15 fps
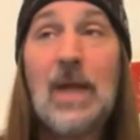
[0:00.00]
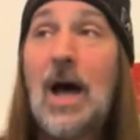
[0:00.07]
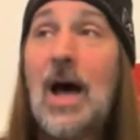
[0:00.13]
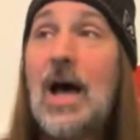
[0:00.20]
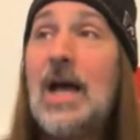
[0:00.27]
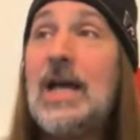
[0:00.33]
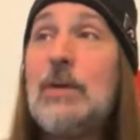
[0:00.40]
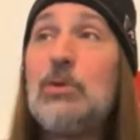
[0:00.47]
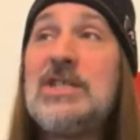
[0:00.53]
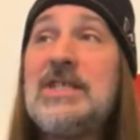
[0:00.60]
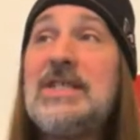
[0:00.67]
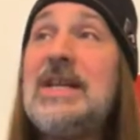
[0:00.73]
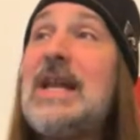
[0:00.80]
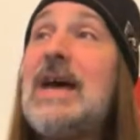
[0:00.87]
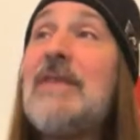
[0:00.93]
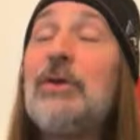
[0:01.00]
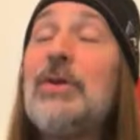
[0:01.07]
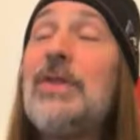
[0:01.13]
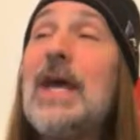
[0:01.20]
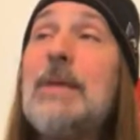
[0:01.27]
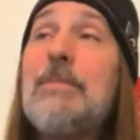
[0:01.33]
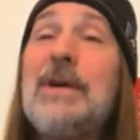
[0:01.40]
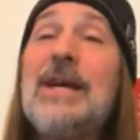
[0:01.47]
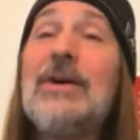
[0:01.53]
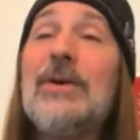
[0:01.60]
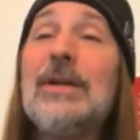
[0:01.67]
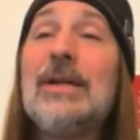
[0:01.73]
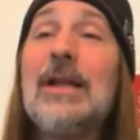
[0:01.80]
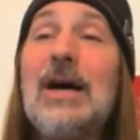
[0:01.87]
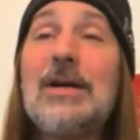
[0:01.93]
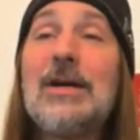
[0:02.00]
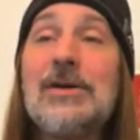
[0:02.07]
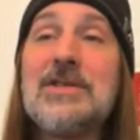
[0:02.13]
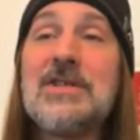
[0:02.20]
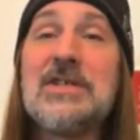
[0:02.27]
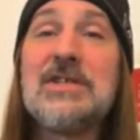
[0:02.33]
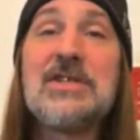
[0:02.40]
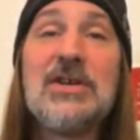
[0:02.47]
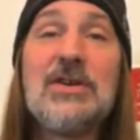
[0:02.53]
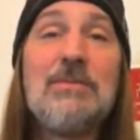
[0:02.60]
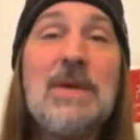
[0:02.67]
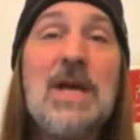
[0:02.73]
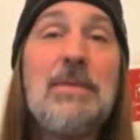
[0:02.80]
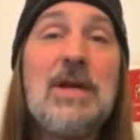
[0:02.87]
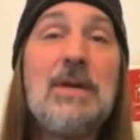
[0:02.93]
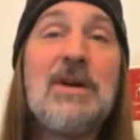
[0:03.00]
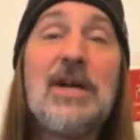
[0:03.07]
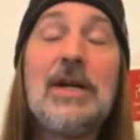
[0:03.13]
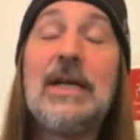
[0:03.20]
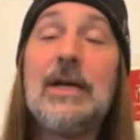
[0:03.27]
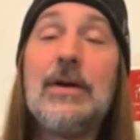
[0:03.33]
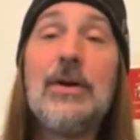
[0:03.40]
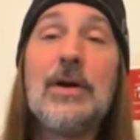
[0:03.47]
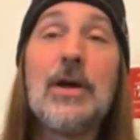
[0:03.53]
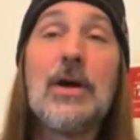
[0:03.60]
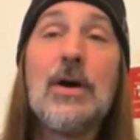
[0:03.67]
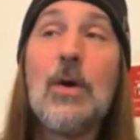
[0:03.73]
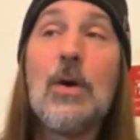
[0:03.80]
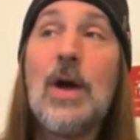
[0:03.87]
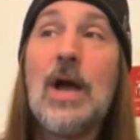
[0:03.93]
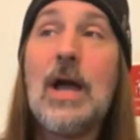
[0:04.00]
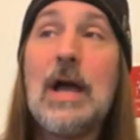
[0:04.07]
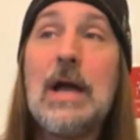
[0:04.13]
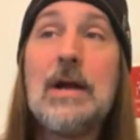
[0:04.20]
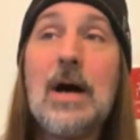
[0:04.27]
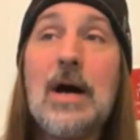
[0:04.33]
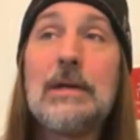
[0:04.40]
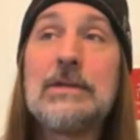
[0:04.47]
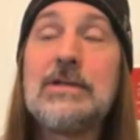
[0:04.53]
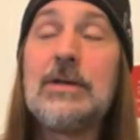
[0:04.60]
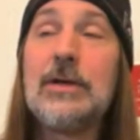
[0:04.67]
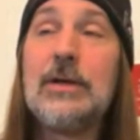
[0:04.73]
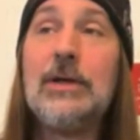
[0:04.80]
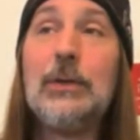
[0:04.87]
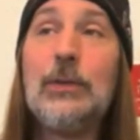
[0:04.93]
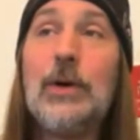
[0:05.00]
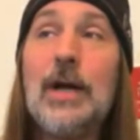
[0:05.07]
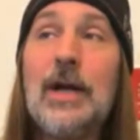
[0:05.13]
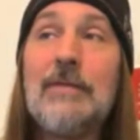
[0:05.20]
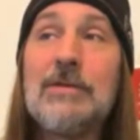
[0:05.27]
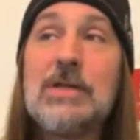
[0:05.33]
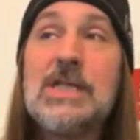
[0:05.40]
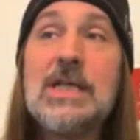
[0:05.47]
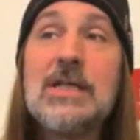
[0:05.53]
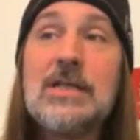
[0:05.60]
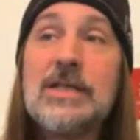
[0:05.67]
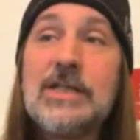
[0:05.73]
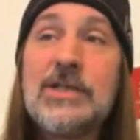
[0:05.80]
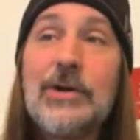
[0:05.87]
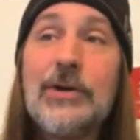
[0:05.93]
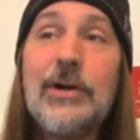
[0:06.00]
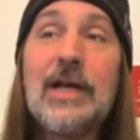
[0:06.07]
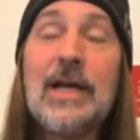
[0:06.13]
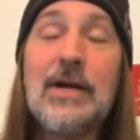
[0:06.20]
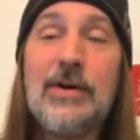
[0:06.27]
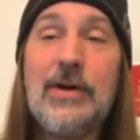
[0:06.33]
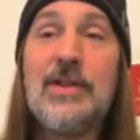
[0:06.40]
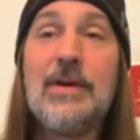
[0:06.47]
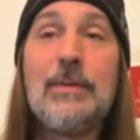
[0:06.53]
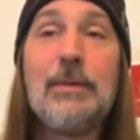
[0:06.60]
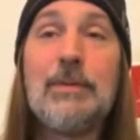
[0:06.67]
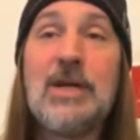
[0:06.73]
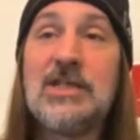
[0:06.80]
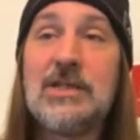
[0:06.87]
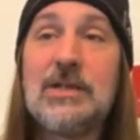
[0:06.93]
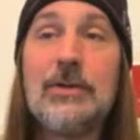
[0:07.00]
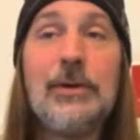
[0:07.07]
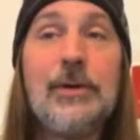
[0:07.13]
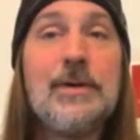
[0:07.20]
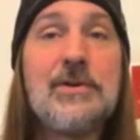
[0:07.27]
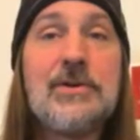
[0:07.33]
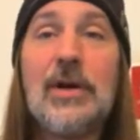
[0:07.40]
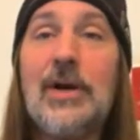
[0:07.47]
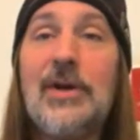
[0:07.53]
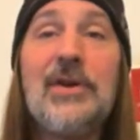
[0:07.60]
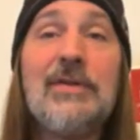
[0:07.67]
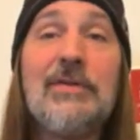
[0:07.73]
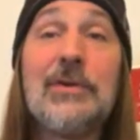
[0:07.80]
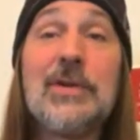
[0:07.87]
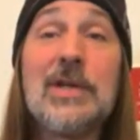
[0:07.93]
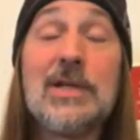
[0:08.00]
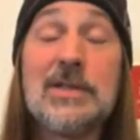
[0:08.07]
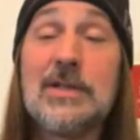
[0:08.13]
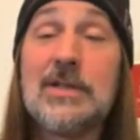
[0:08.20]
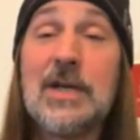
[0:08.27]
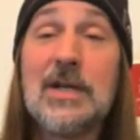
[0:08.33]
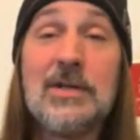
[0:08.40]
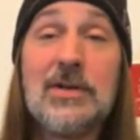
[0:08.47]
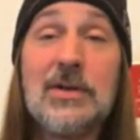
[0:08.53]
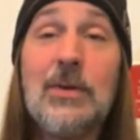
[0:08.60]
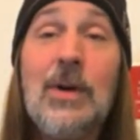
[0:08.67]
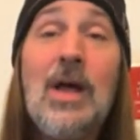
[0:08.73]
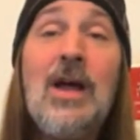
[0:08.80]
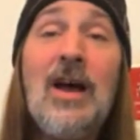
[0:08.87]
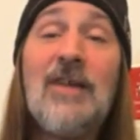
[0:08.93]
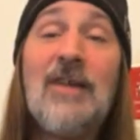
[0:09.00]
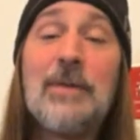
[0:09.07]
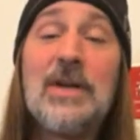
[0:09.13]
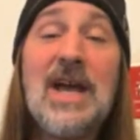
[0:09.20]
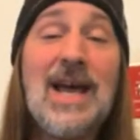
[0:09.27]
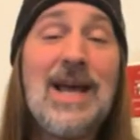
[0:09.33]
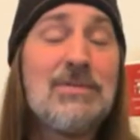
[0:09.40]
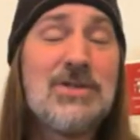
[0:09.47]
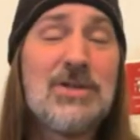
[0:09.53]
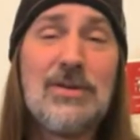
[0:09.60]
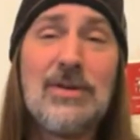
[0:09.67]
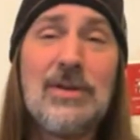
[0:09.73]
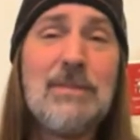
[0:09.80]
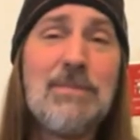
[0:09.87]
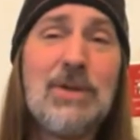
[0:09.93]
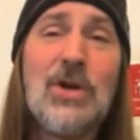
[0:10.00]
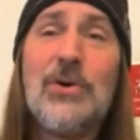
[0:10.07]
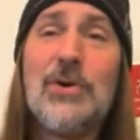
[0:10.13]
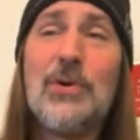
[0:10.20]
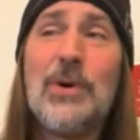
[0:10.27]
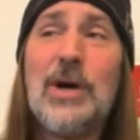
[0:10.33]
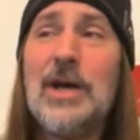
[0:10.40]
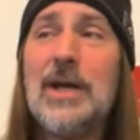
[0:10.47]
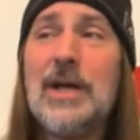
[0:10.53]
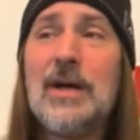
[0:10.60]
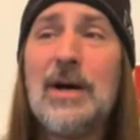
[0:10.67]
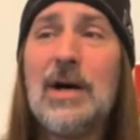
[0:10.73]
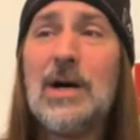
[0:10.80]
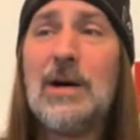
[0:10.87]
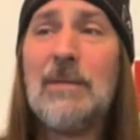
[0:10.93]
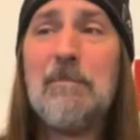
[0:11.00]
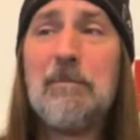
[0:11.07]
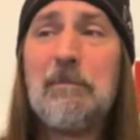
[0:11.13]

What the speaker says: I was never that big on lagers until maybe about a year ago, and I'll tell you what, ever since I started carrying them at my store and trying different things that they do, I've been absolutely blown away. I